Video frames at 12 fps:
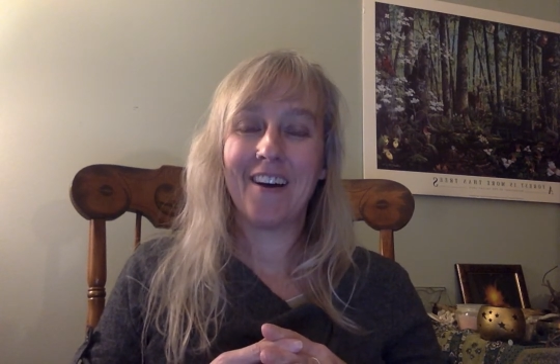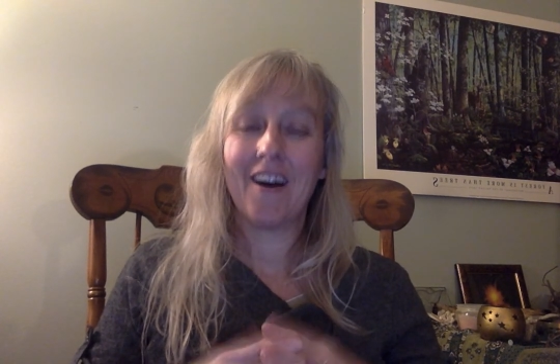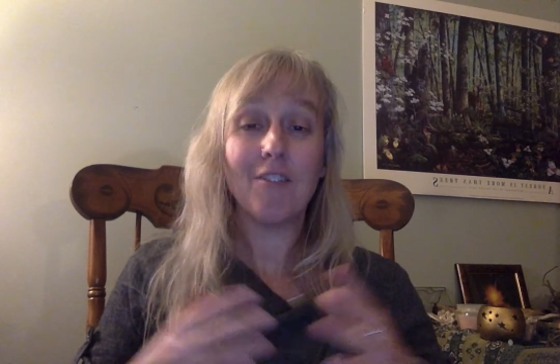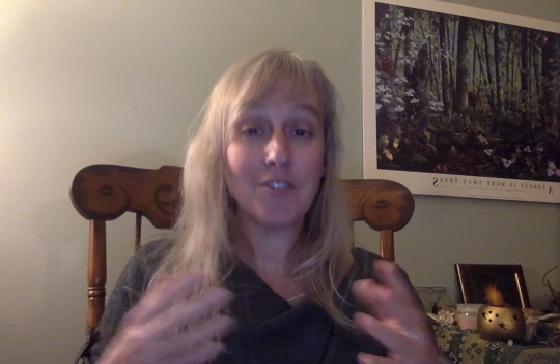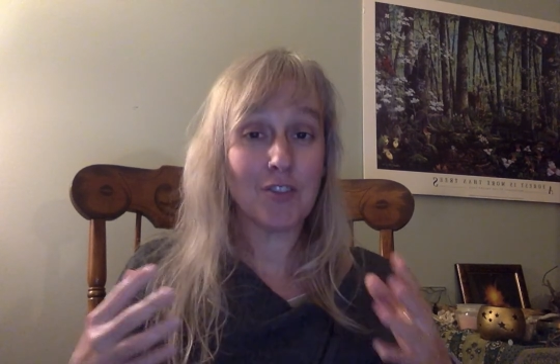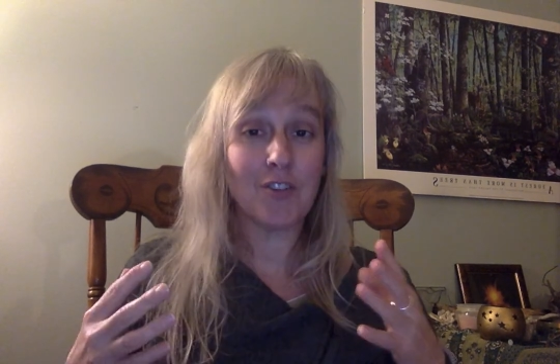
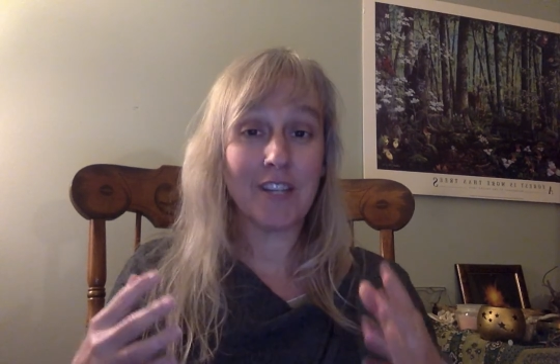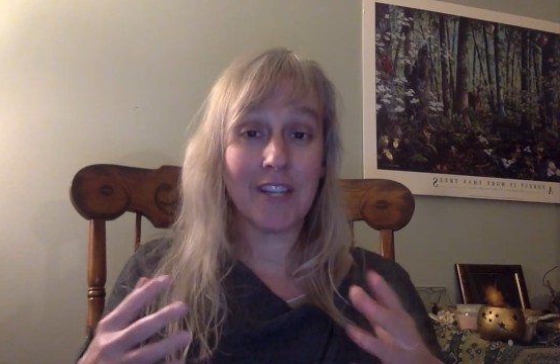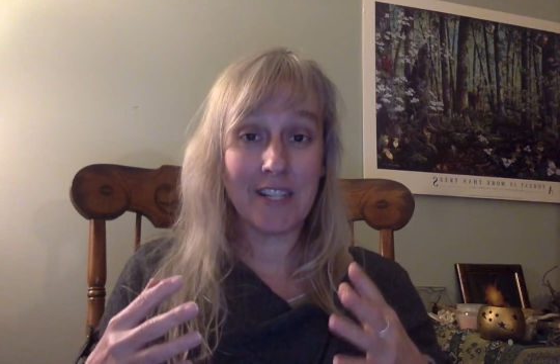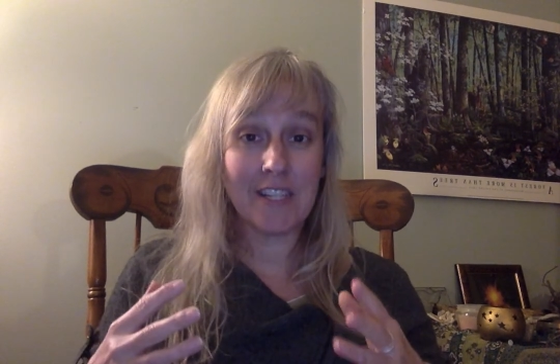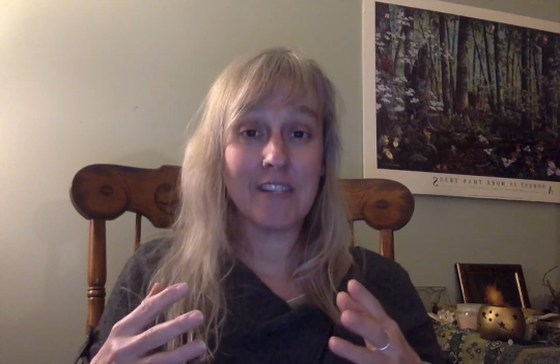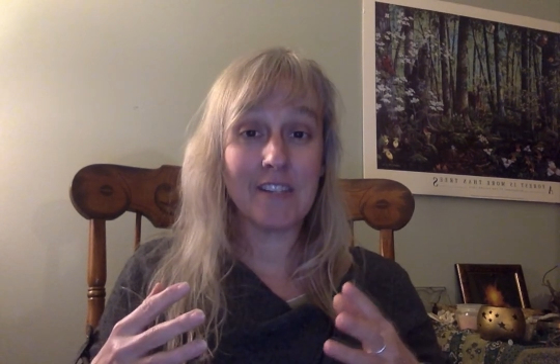altering
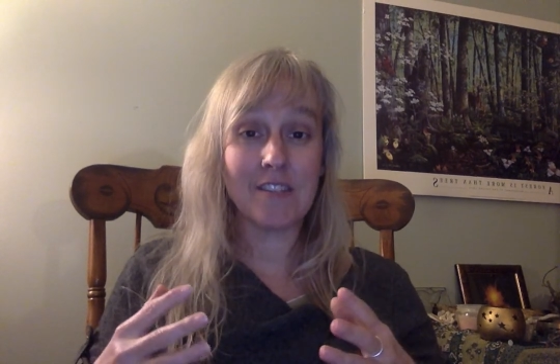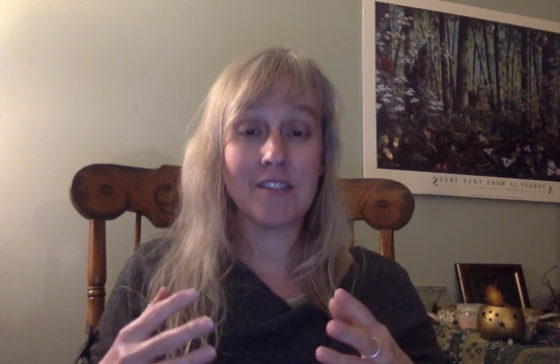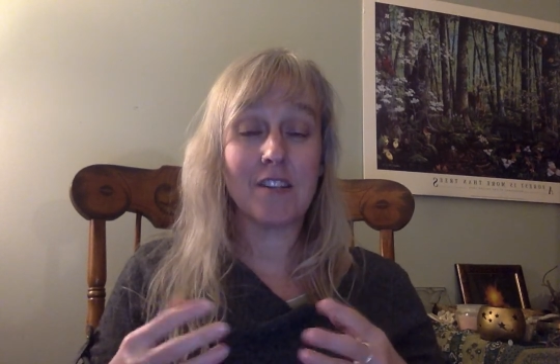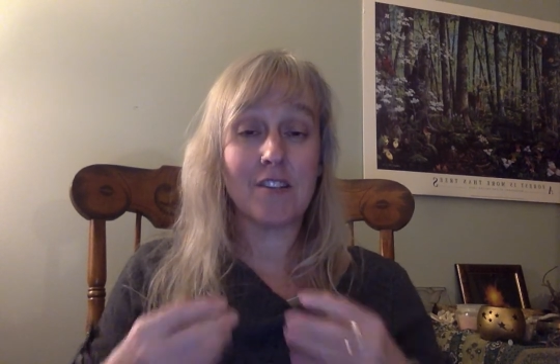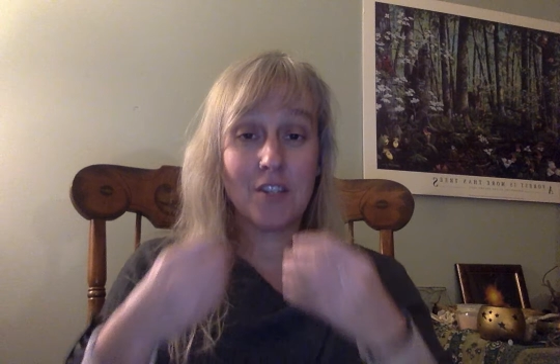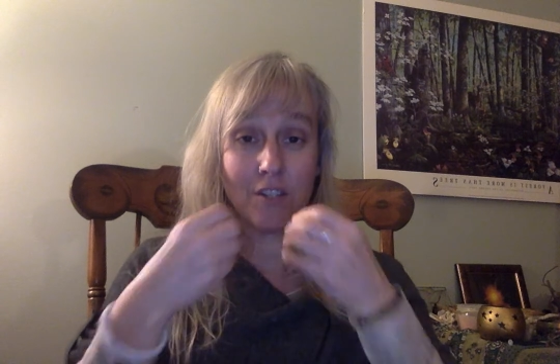it is
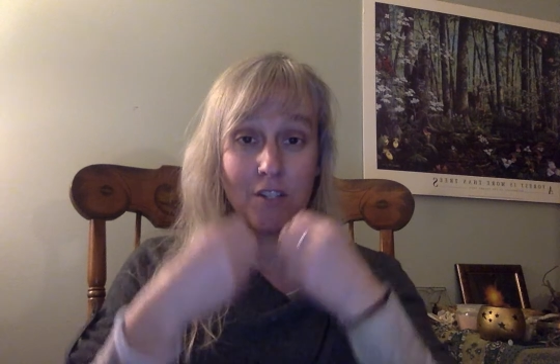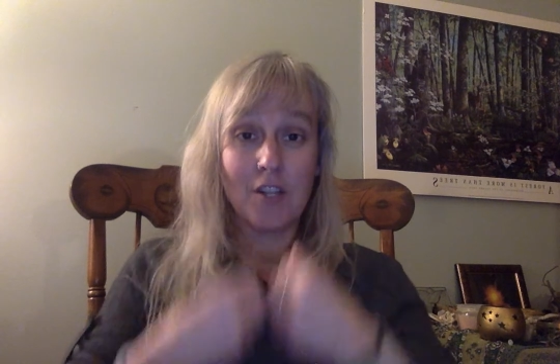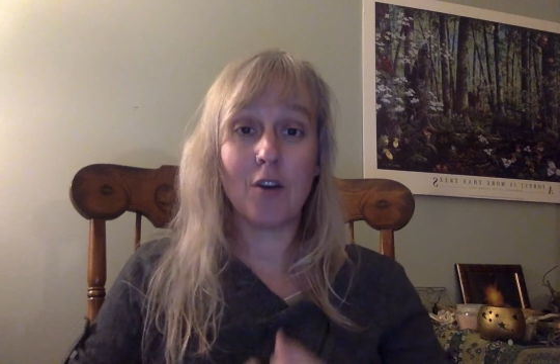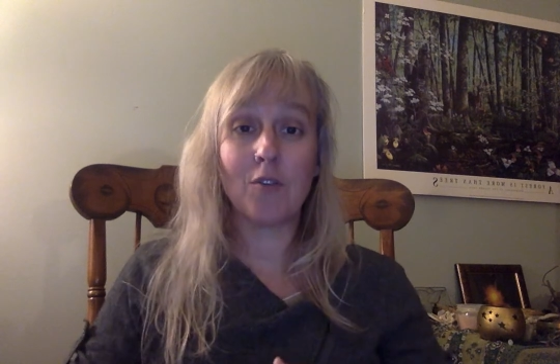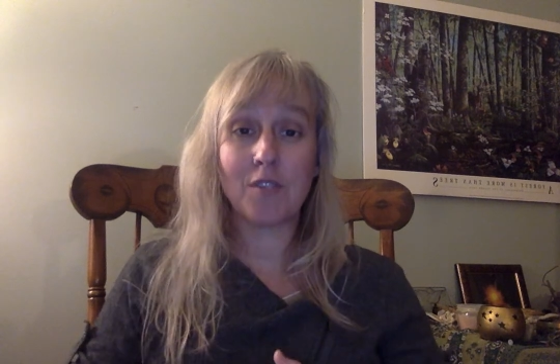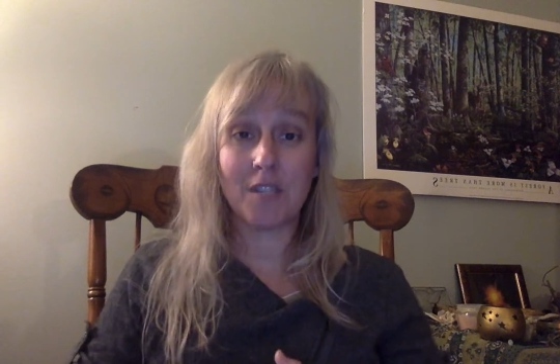to
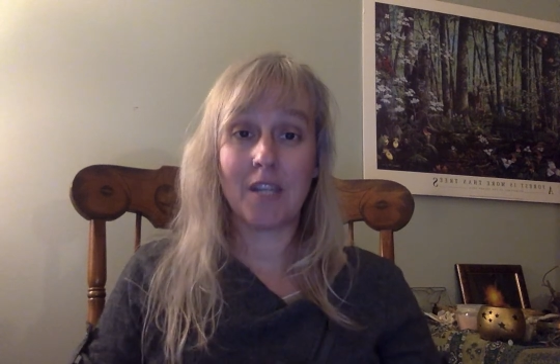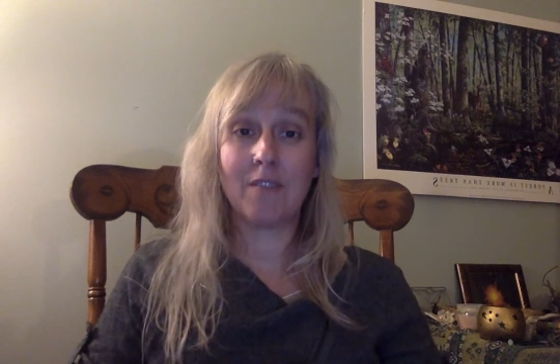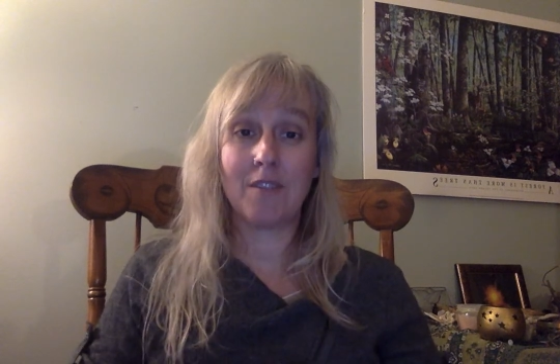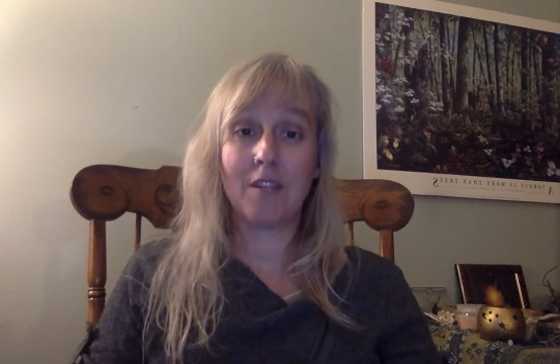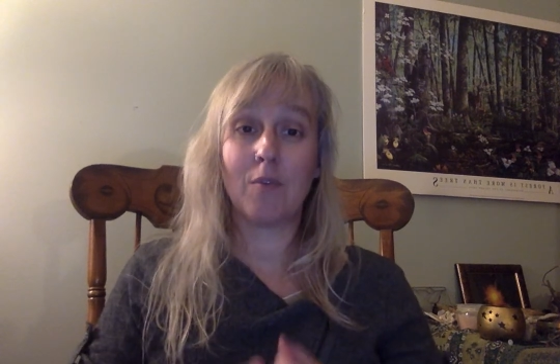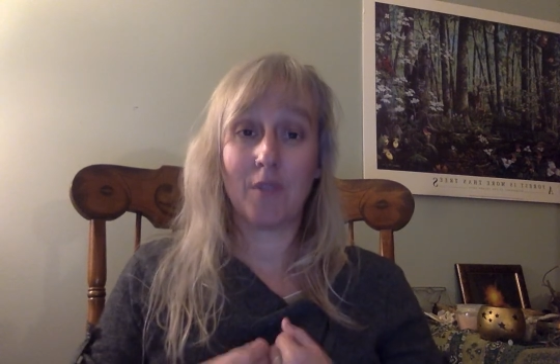know
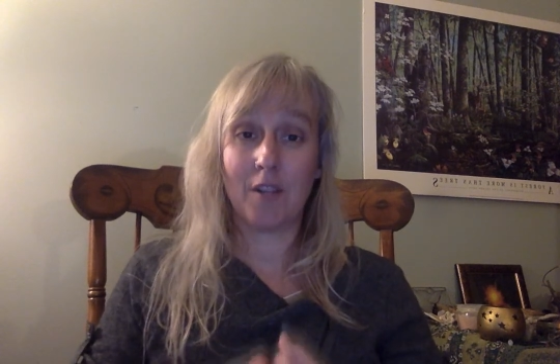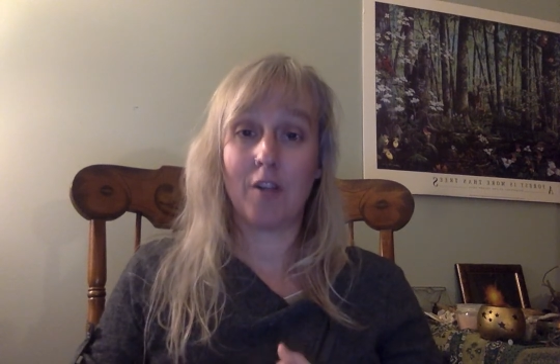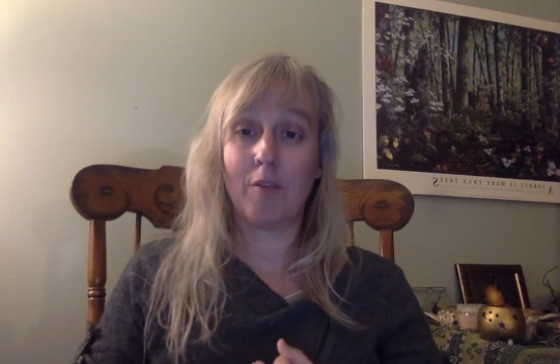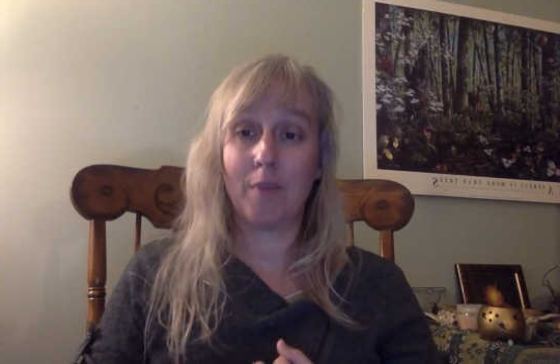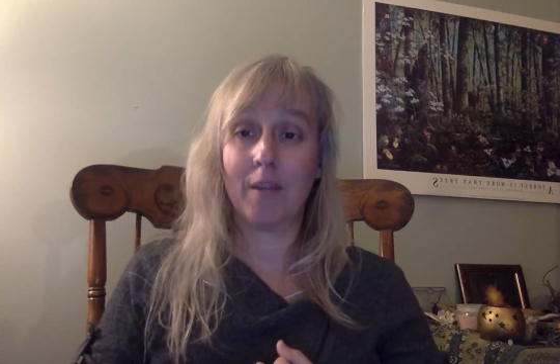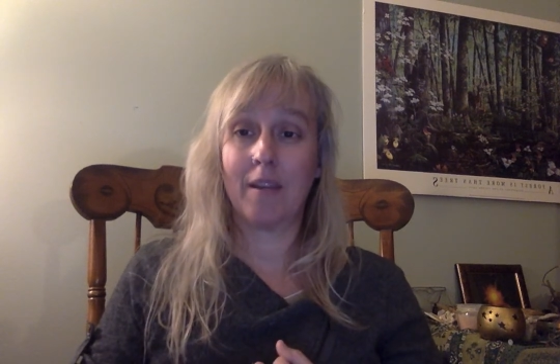safety within
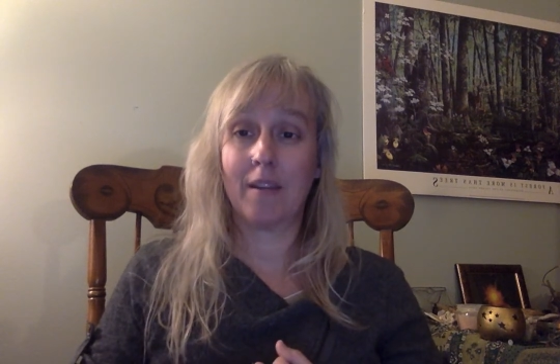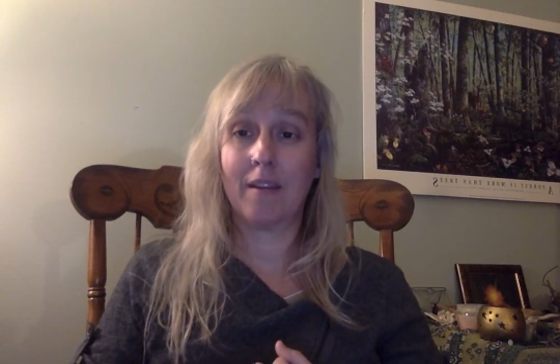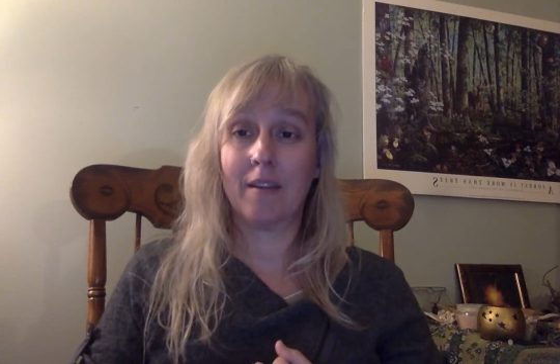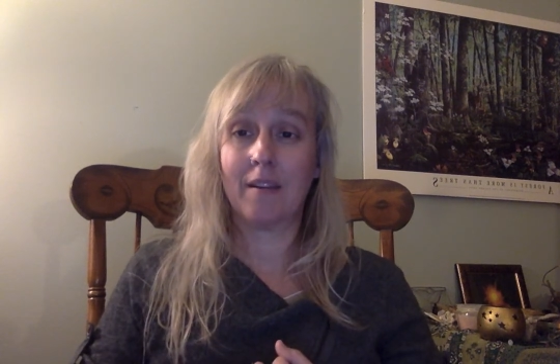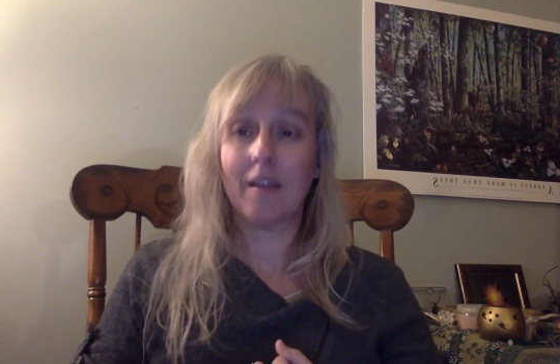our being,